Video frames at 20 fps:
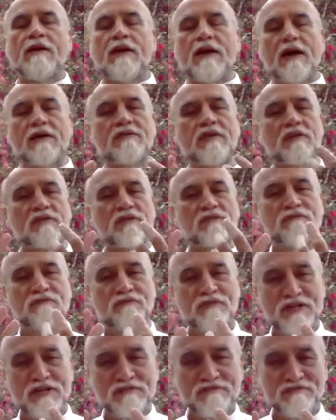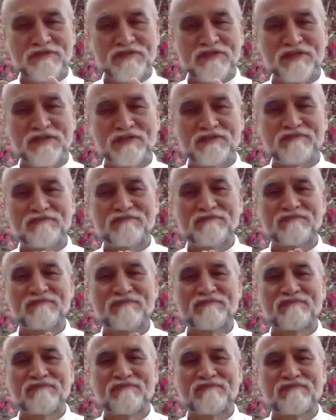And then the fifth
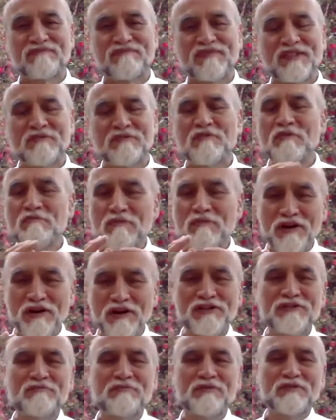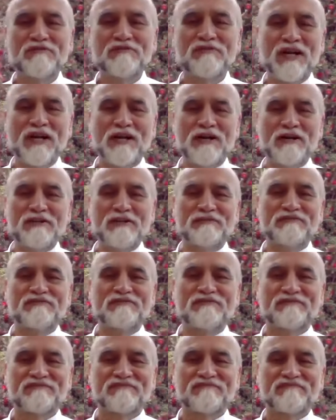remarkable vow,
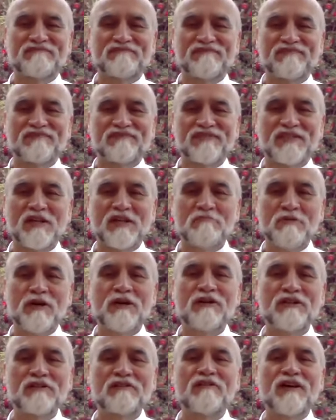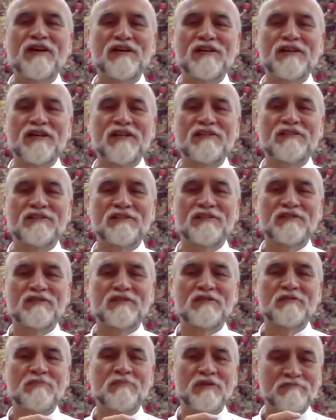aparigraha,
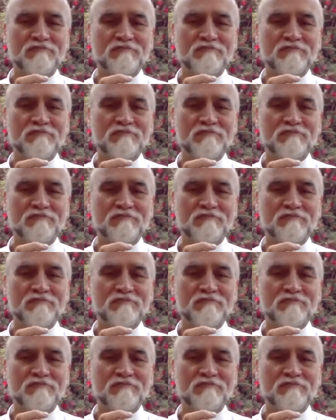or